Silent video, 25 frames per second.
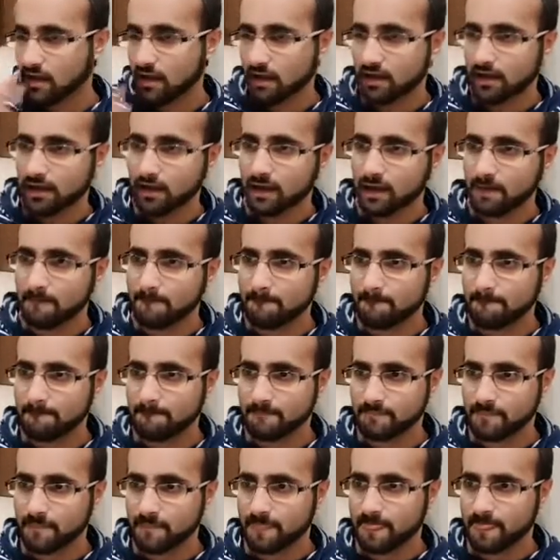
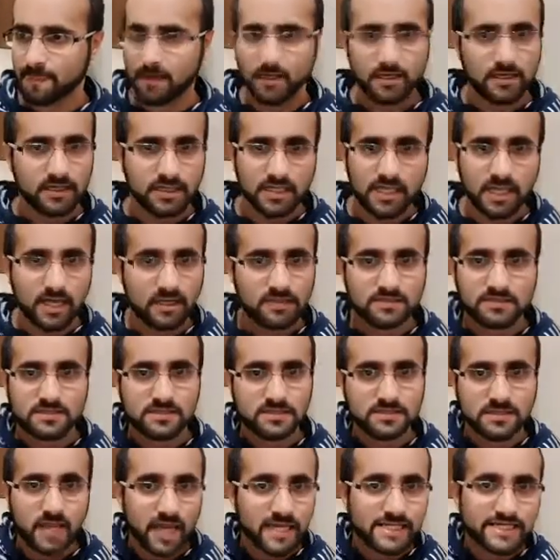um
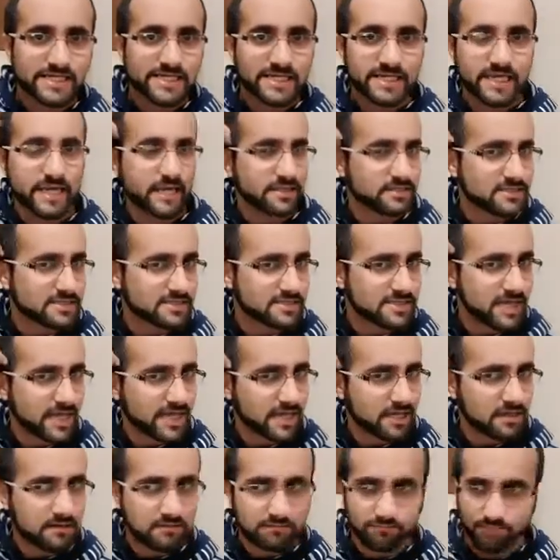kids i see kids
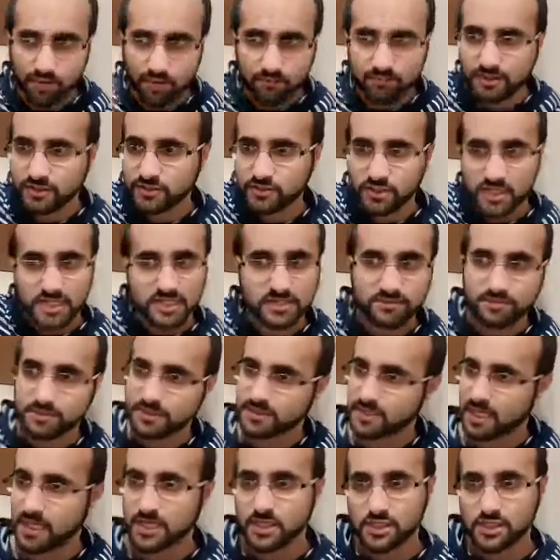taking public
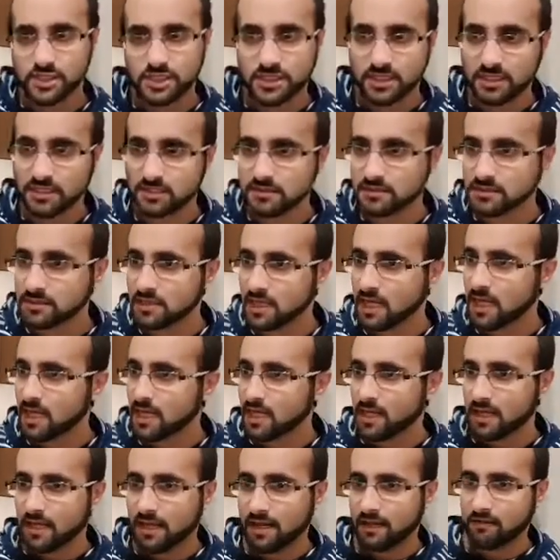transportation
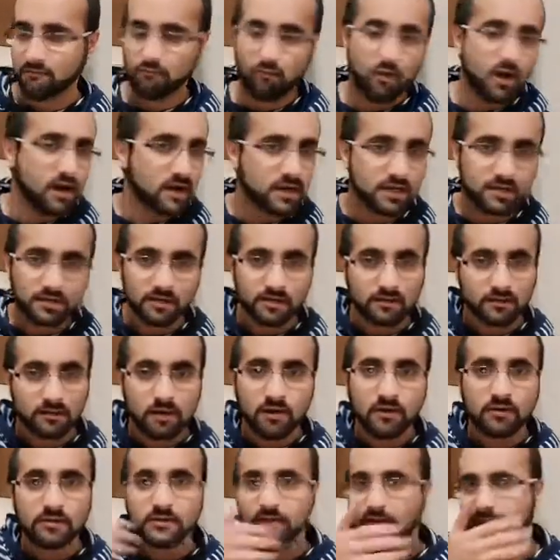and walking
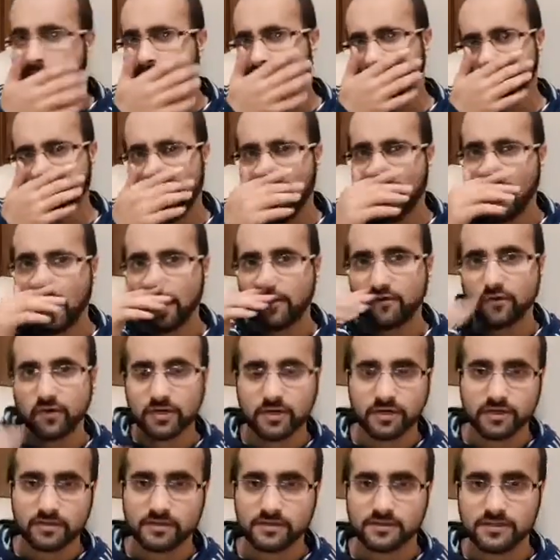alone late
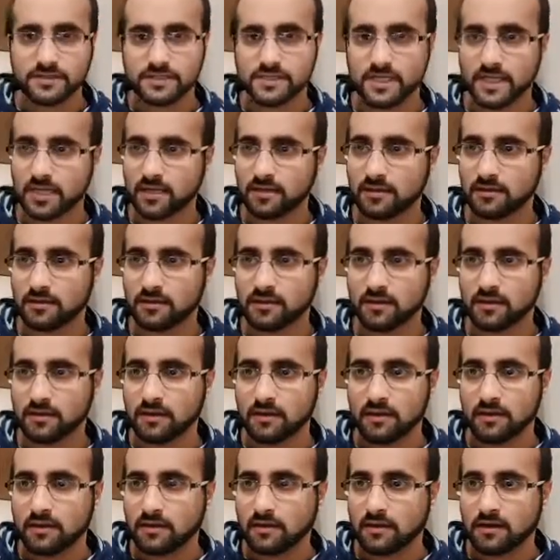hours and
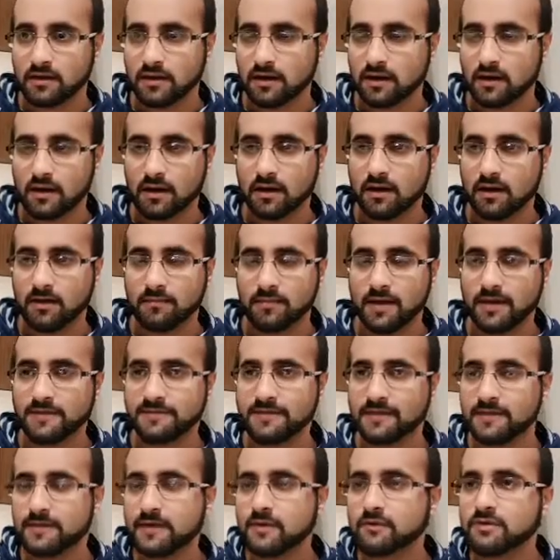um,
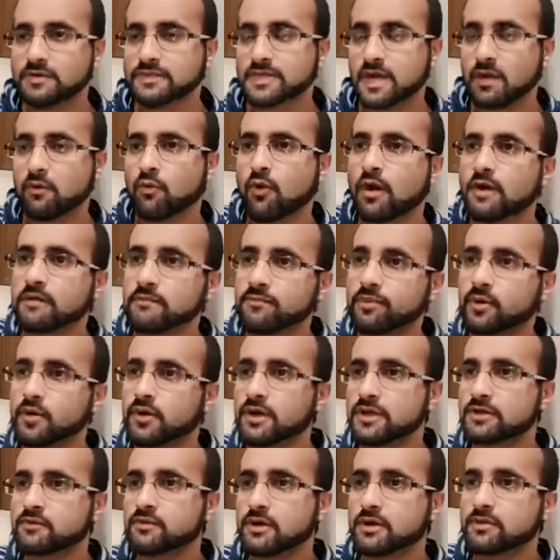I think there was at one
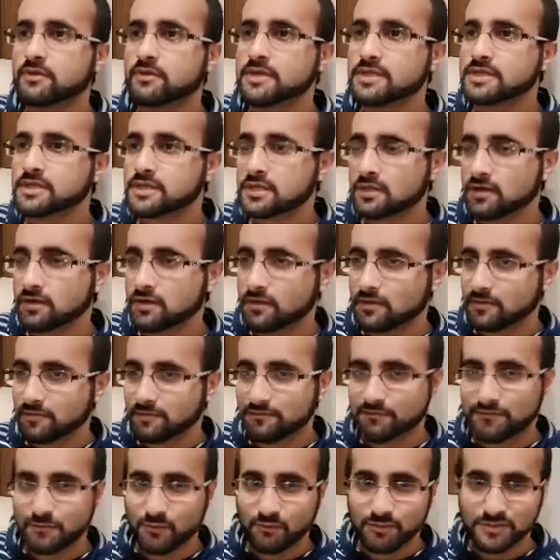point where we
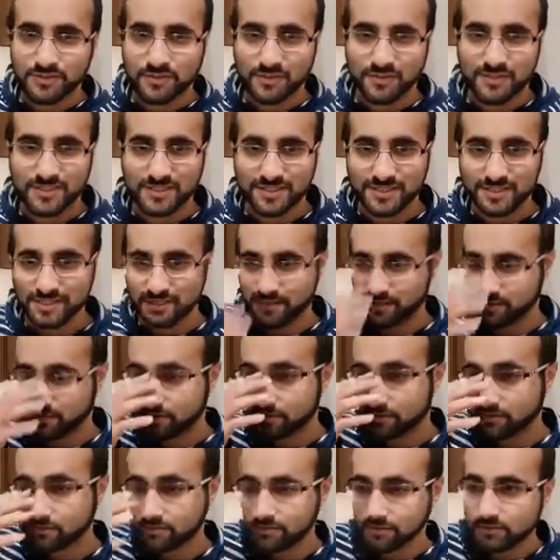saw we saw this
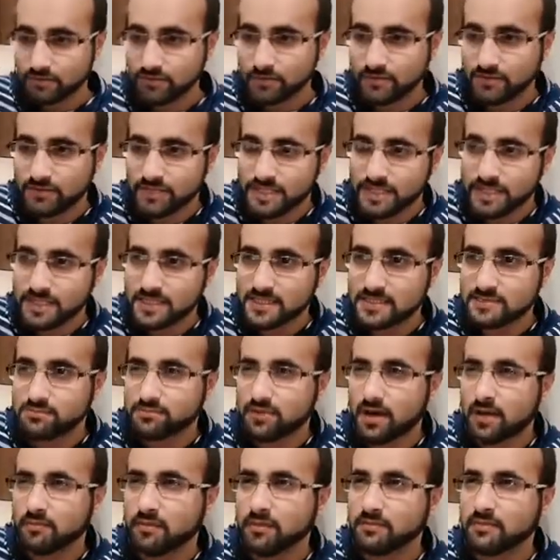girl who is
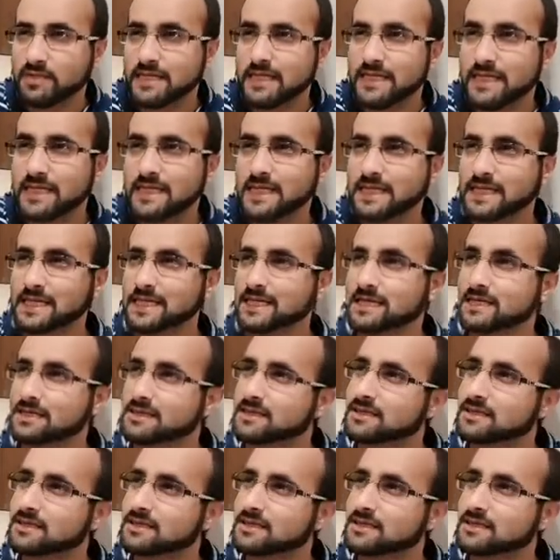probably